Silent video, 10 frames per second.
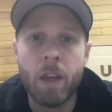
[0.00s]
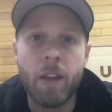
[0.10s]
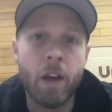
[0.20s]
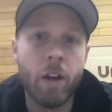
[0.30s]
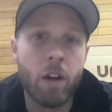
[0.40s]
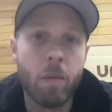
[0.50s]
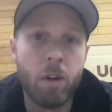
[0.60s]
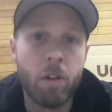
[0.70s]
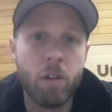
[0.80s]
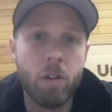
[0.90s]
And then on a
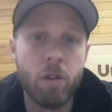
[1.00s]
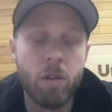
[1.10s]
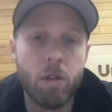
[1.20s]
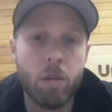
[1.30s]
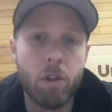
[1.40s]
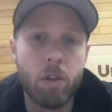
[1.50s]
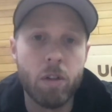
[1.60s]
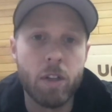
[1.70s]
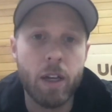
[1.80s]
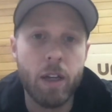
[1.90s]
commercial
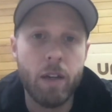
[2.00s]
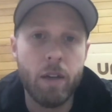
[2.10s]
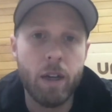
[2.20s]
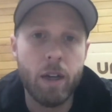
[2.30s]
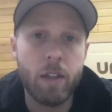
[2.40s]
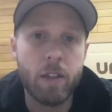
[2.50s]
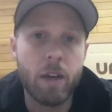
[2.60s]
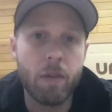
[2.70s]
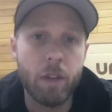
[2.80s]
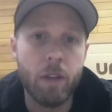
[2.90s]
setting, it's
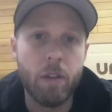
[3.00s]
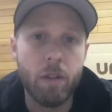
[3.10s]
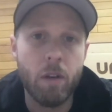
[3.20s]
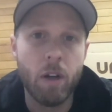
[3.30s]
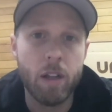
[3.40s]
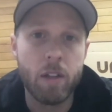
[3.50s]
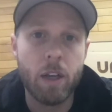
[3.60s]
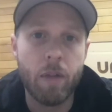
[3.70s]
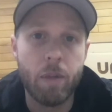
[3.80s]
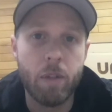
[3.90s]
definitely
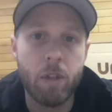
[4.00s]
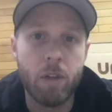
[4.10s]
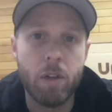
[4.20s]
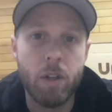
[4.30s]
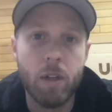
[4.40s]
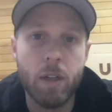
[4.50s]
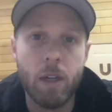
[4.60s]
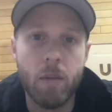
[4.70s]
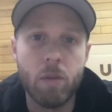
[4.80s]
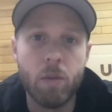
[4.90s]
utilizing heavy machinery.
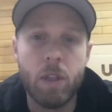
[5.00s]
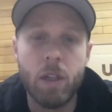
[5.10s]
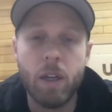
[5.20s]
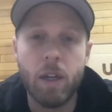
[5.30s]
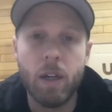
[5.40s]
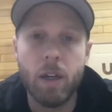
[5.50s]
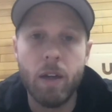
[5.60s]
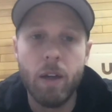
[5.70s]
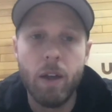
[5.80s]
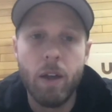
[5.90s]
So we did
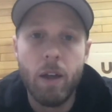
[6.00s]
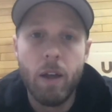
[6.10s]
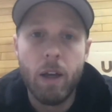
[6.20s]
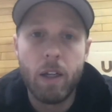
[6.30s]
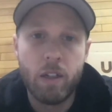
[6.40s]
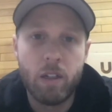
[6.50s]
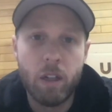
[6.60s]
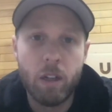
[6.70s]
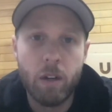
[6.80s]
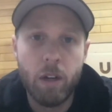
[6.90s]
a
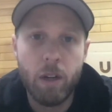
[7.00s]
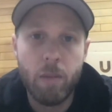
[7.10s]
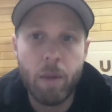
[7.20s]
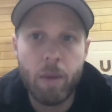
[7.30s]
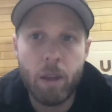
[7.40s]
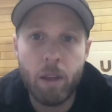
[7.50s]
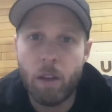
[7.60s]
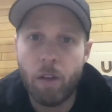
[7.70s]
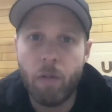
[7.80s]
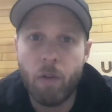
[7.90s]
distillery
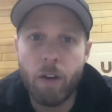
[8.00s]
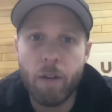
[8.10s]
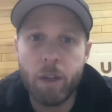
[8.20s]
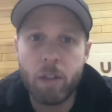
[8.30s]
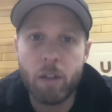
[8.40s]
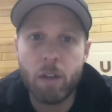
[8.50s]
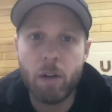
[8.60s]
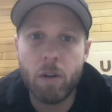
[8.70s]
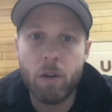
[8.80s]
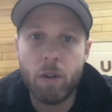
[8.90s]
maybe 4 or 5 months
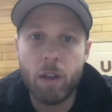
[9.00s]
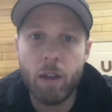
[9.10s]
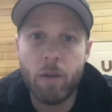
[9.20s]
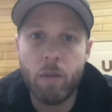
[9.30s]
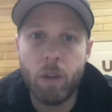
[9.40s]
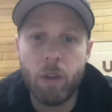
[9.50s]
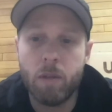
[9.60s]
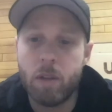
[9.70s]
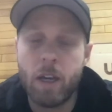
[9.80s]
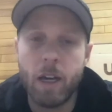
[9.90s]
ago, and
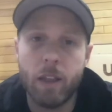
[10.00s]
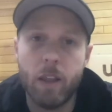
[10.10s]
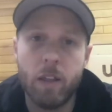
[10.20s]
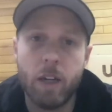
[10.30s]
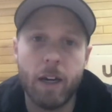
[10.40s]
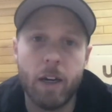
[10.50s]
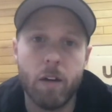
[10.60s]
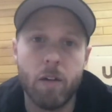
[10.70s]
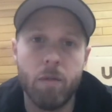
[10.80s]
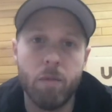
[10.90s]
we cut the
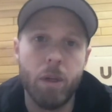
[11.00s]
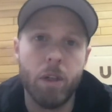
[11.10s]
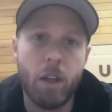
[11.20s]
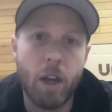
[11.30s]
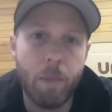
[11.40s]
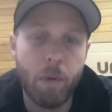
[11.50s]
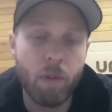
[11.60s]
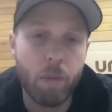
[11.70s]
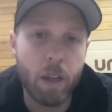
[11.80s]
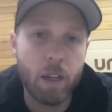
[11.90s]
entire building up. It was
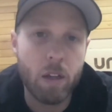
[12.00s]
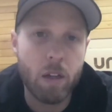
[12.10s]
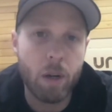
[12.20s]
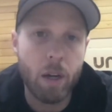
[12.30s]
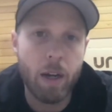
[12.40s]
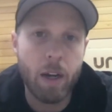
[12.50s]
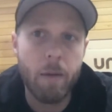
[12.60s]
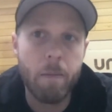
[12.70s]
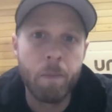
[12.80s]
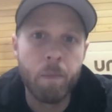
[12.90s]
from
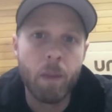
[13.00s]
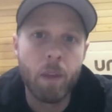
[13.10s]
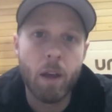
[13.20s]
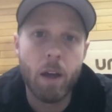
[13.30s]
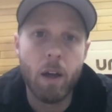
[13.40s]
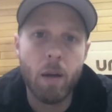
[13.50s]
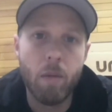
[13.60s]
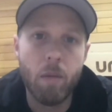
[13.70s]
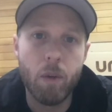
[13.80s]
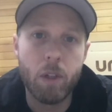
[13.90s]

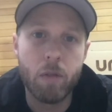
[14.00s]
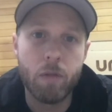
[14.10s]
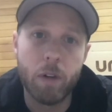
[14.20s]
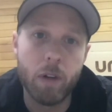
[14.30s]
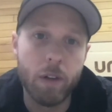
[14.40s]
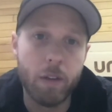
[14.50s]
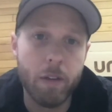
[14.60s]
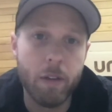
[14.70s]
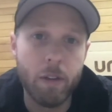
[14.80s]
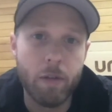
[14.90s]
1929, which for
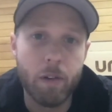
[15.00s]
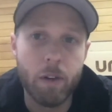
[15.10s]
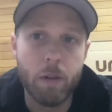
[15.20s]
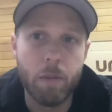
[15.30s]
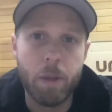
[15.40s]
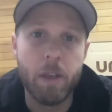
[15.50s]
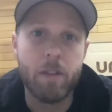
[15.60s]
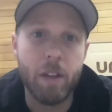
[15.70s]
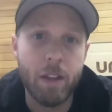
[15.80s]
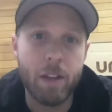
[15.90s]

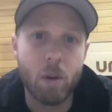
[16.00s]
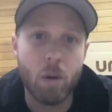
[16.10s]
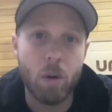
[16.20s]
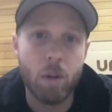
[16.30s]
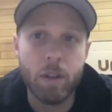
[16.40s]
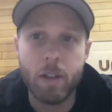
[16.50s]
BC is old.